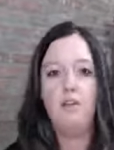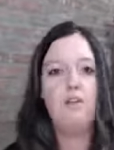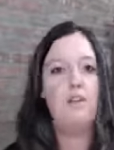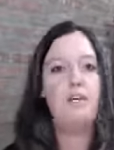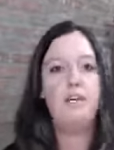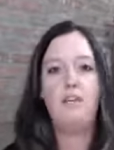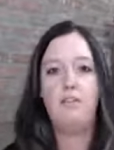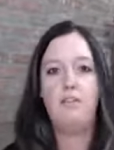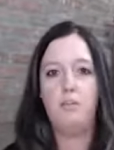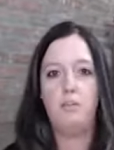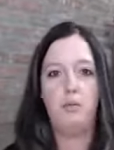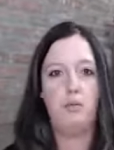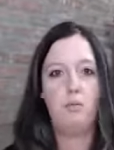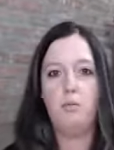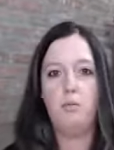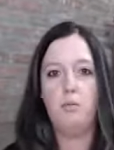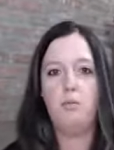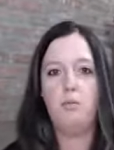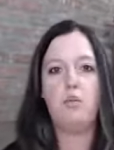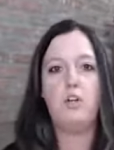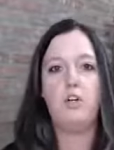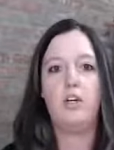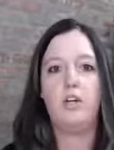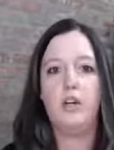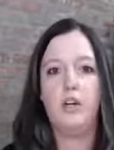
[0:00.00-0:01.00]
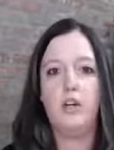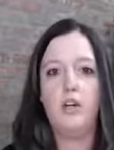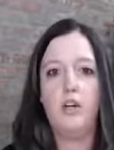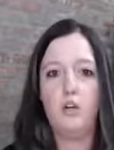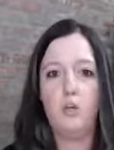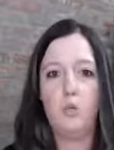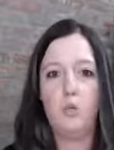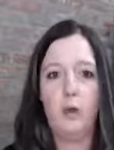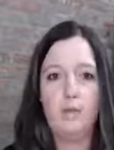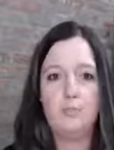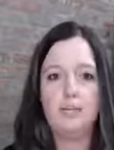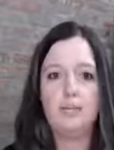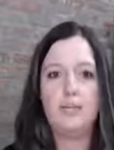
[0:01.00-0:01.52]
even looking at your
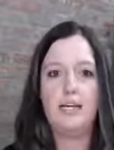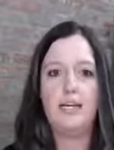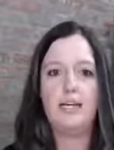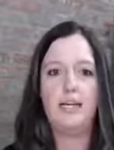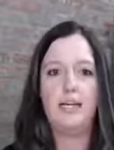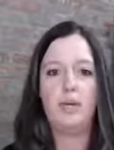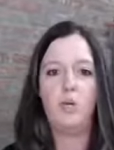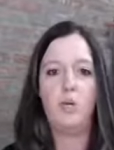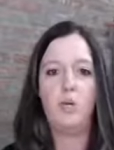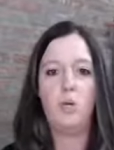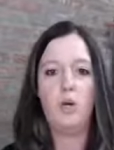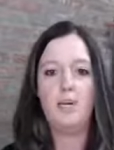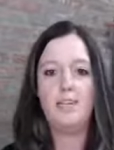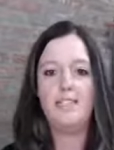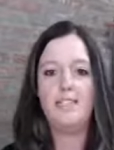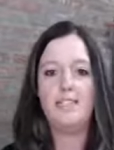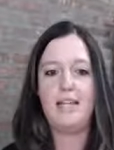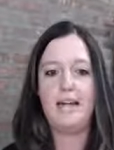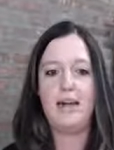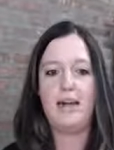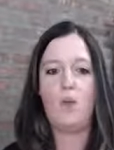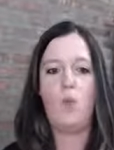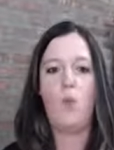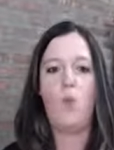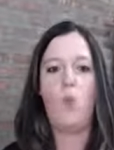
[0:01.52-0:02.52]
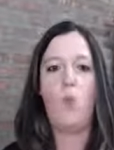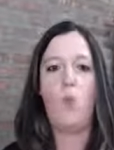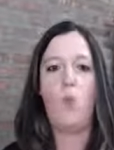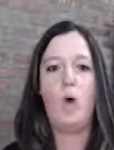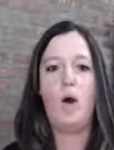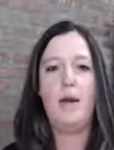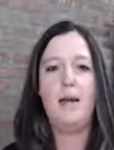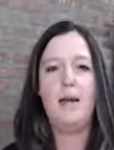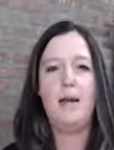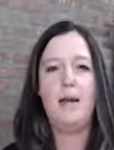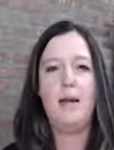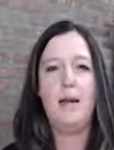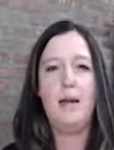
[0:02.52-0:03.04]
website, like what is that
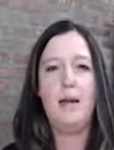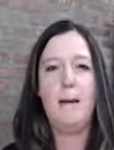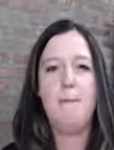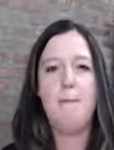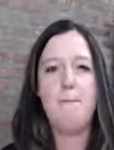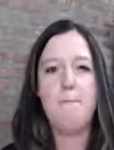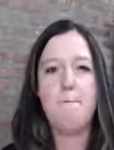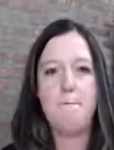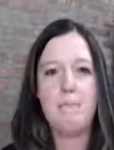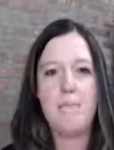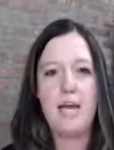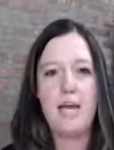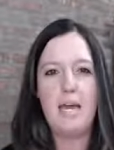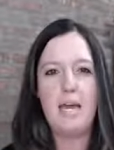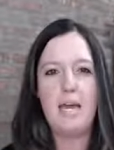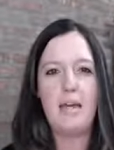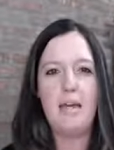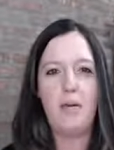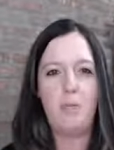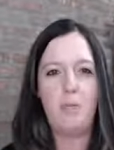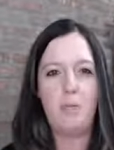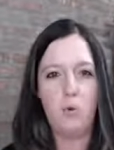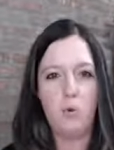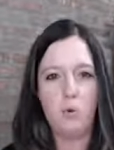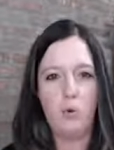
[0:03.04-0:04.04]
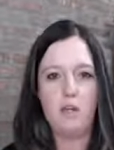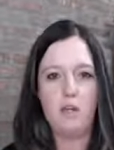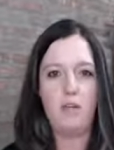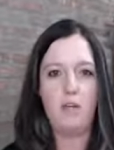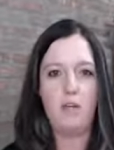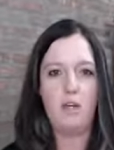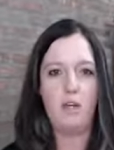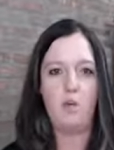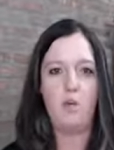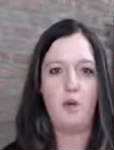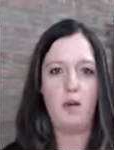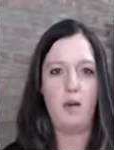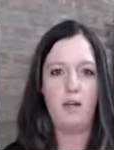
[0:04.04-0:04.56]
one main point that
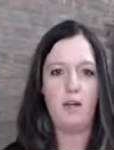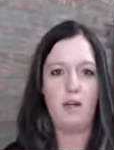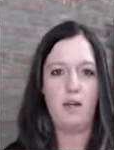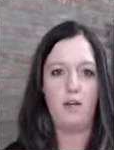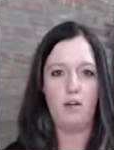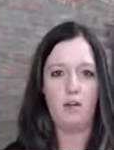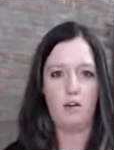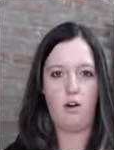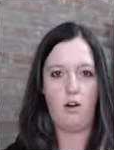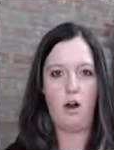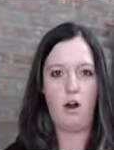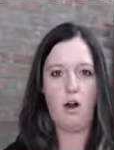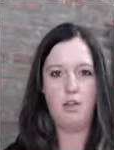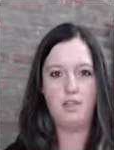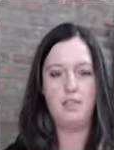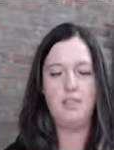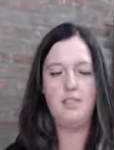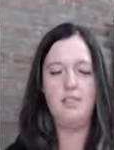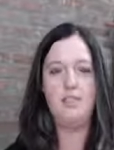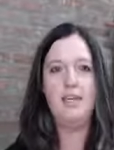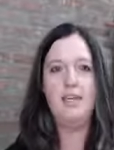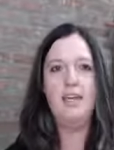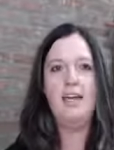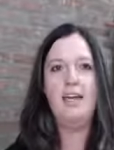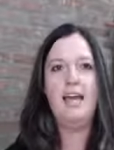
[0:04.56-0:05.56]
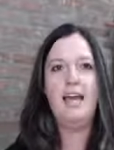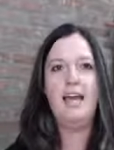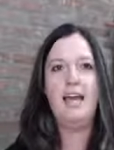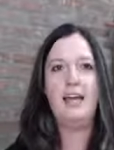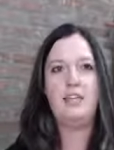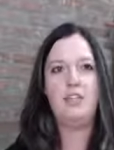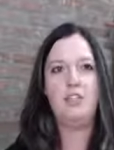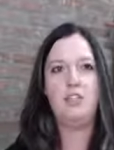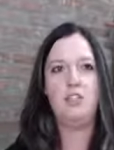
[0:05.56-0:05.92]
you want to get across? And it's